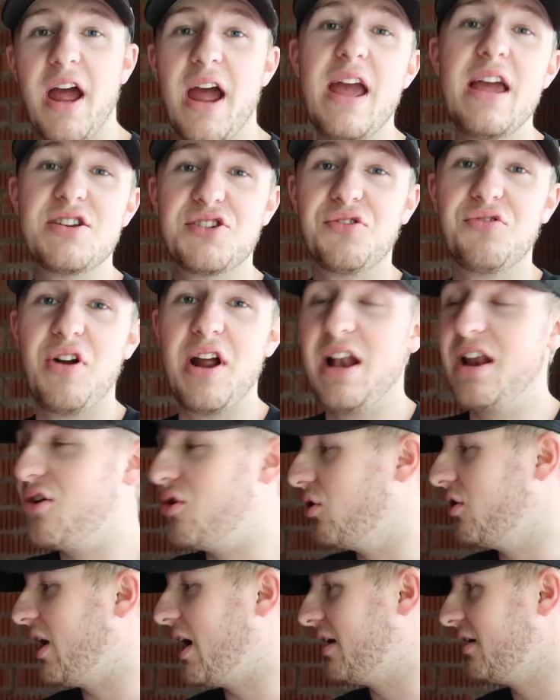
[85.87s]
It is a really
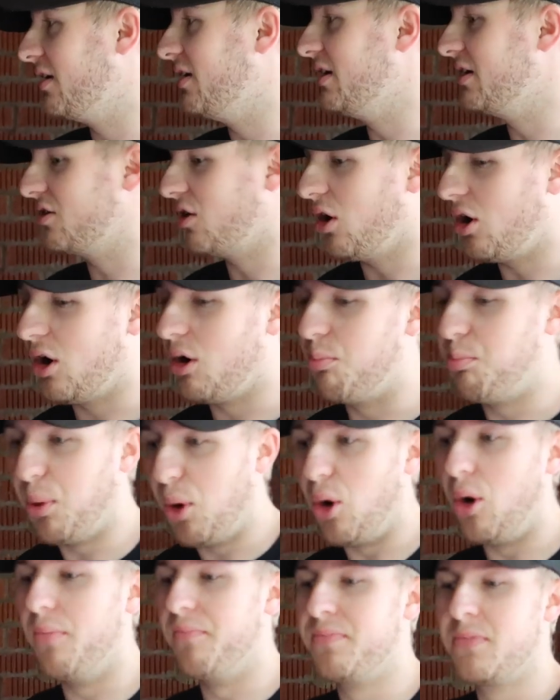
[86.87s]
good handling car,
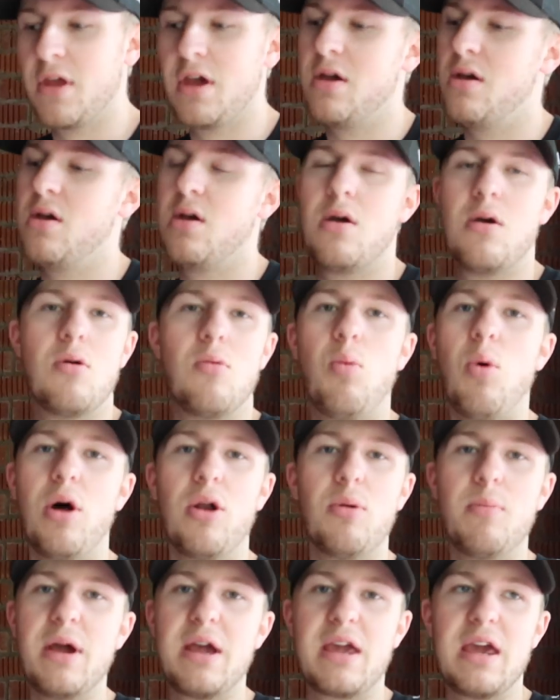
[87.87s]
but
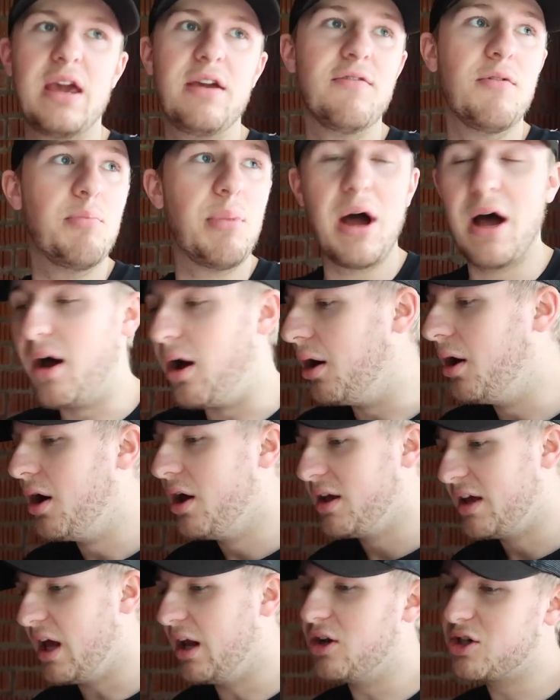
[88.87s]
why not make it even better?
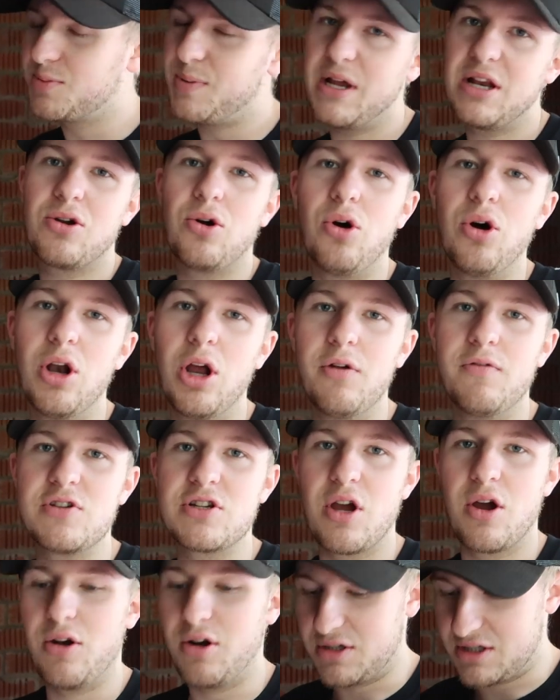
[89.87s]
Yellowspeed
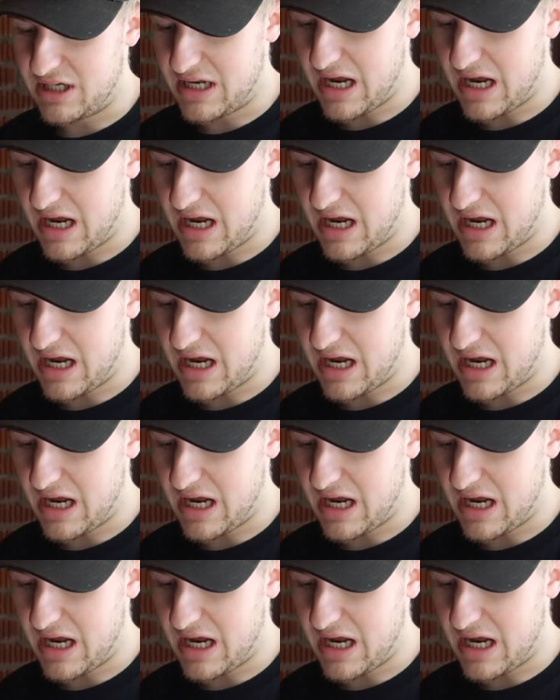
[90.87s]
coilovers going on